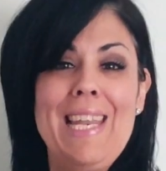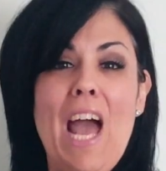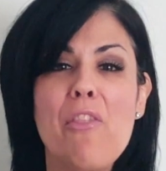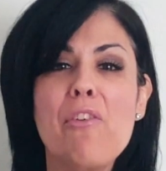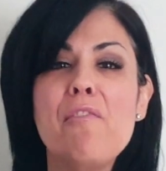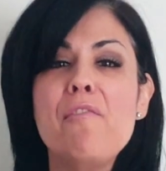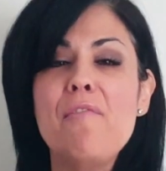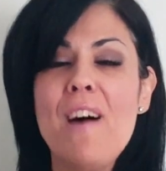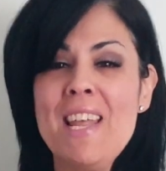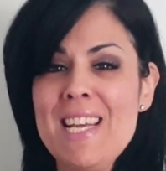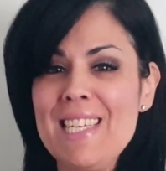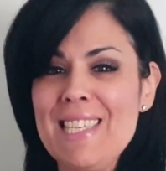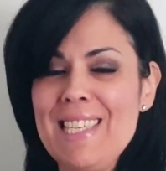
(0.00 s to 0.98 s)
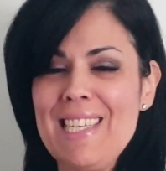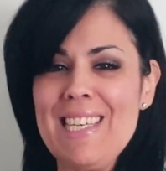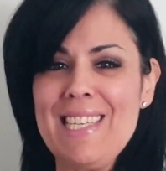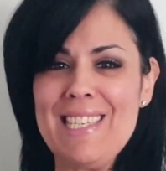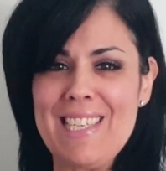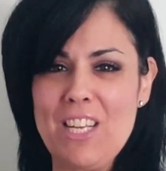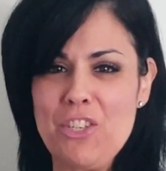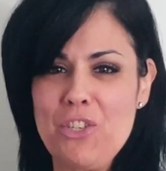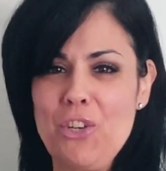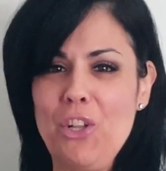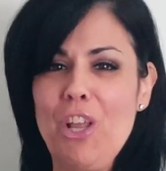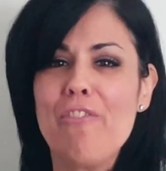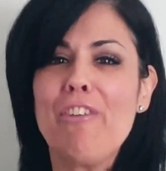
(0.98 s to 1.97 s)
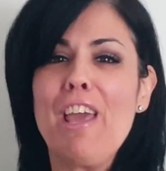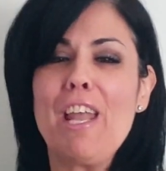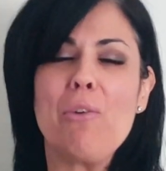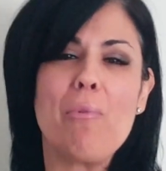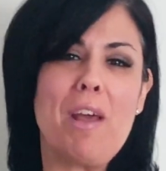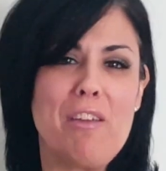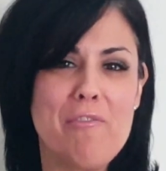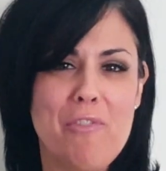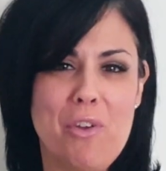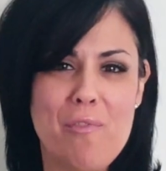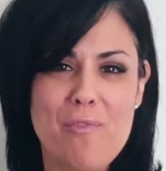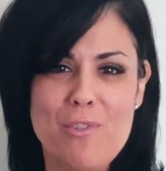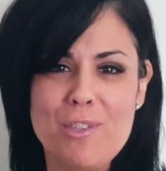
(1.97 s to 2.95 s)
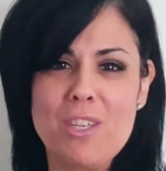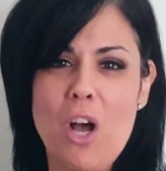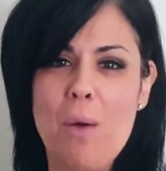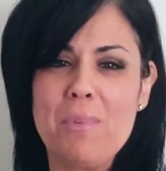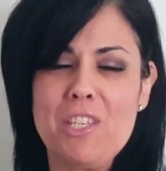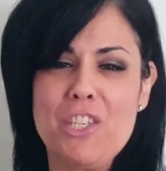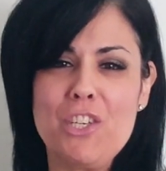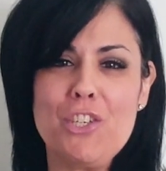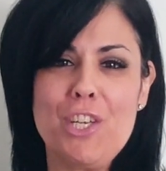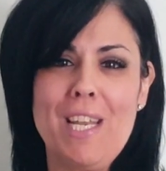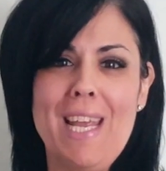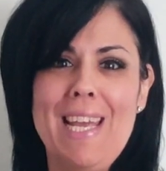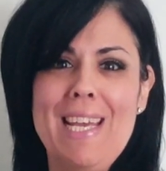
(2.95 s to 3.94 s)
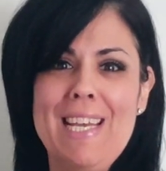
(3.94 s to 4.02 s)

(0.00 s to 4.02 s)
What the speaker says: Now, the funnest essential of getting ready for your first competition